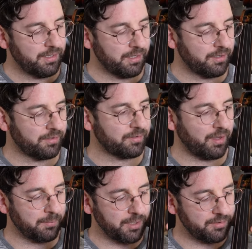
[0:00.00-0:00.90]
is
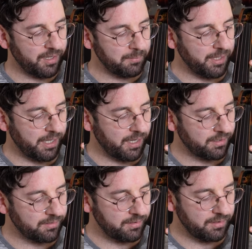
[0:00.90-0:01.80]
I'm gonna take my
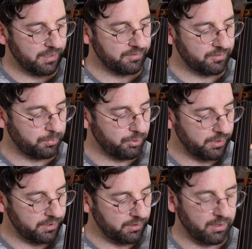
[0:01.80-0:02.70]
hand and just
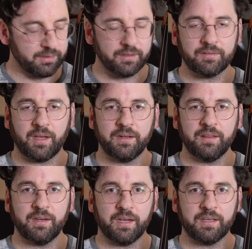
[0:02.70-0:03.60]
put it on the side of
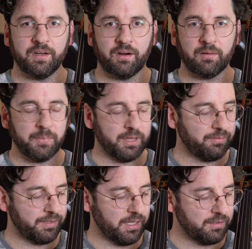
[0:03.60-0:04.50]
the neck here, my
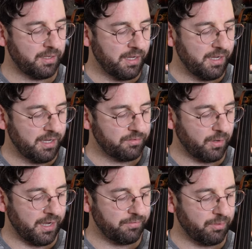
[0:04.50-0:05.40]
left hand,
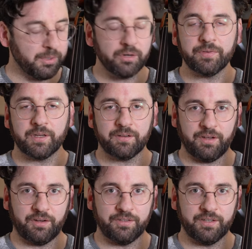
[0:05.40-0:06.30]
so I have the middle finger
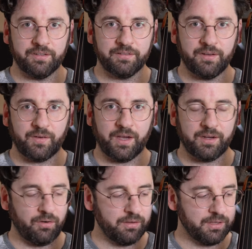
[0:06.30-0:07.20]
touching. Okay,
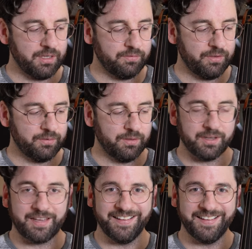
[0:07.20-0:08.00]
currently if you look,